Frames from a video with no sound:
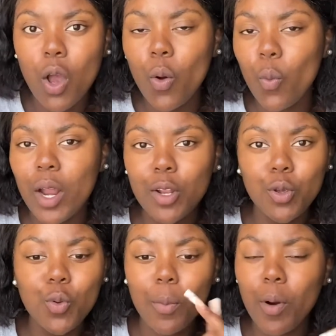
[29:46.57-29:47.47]
when
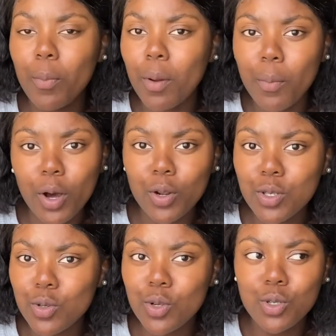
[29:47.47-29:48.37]
you were popping bottles,
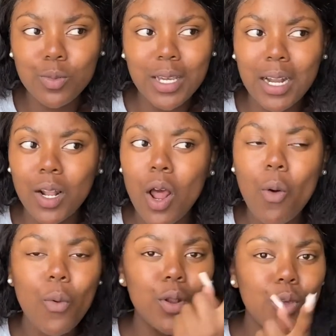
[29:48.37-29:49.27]
go YouTube channel,
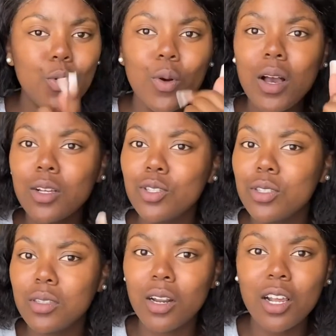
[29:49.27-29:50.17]
when you were
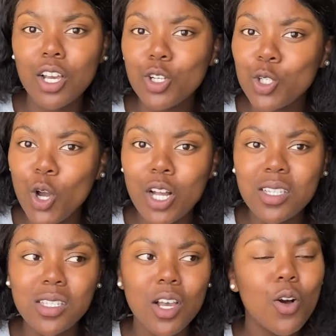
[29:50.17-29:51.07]
drinking
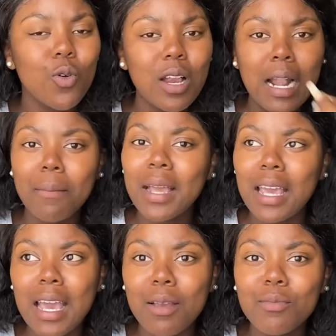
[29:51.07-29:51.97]
shots, ulyalama
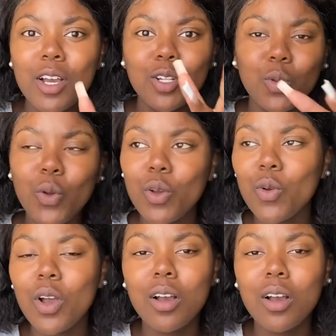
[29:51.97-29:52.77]
game, doing